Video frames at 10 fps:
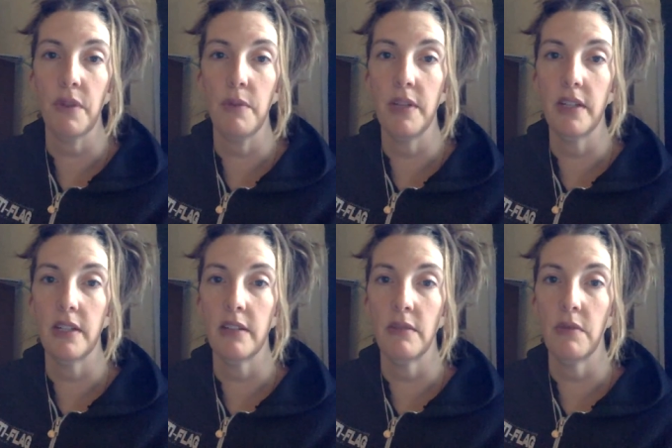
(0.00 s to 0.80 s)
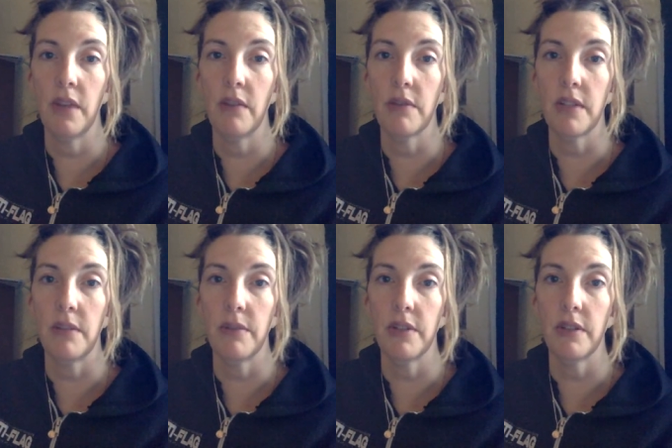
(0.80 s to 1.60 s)
He was
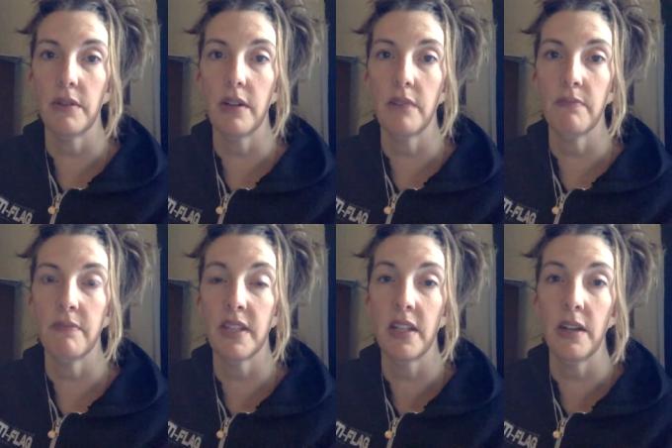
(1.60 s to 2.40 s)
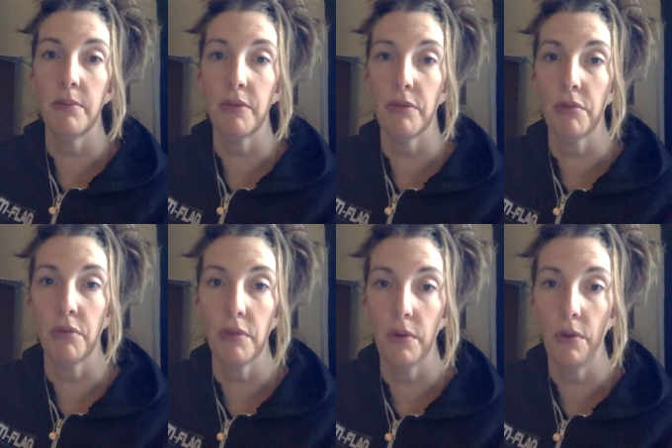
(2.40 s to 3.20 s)
able to sit up and throw
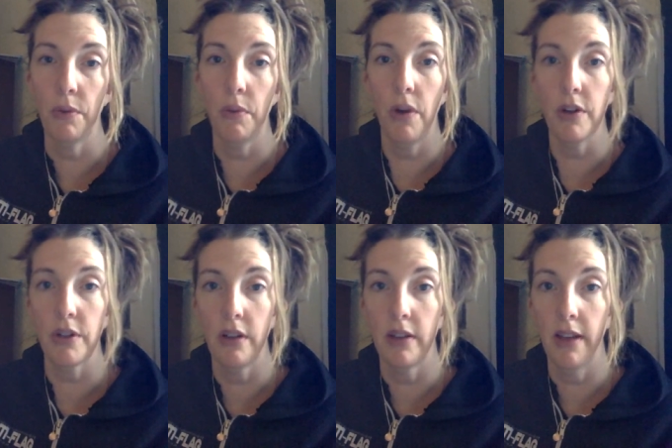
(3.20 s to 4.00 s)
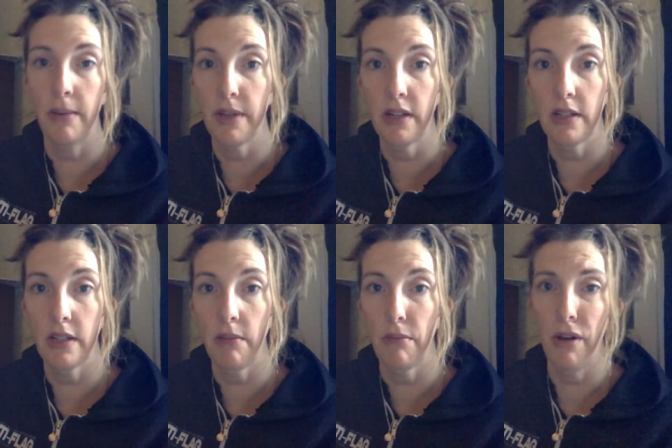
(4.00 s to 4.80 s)
the cold washcloth at me and
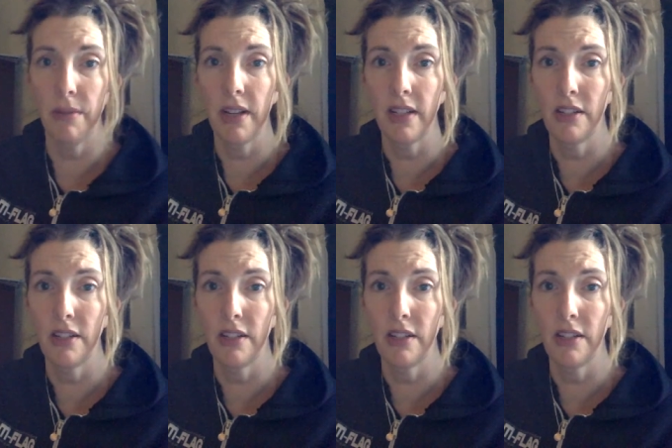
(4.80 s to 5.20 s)
say, "Mommy,